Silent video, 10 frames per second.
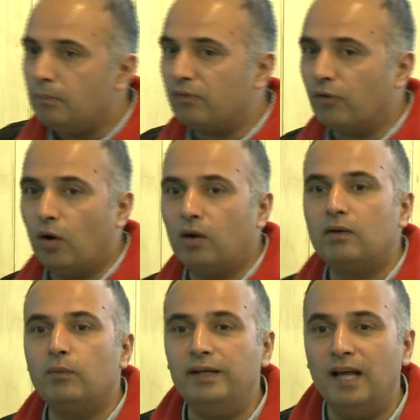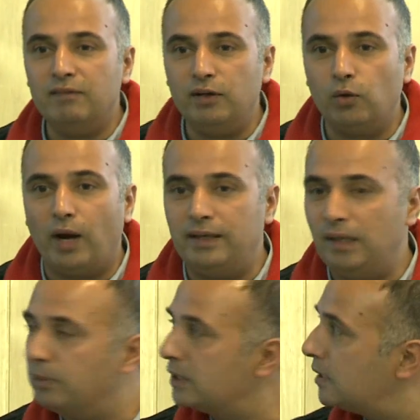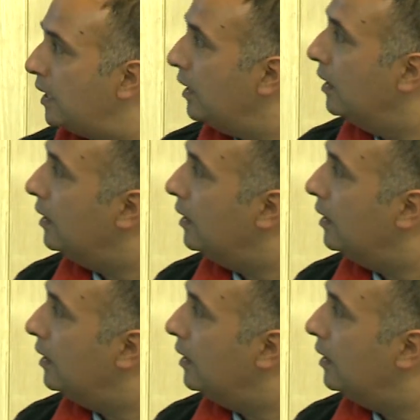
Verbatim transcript: before we delve into IT per se.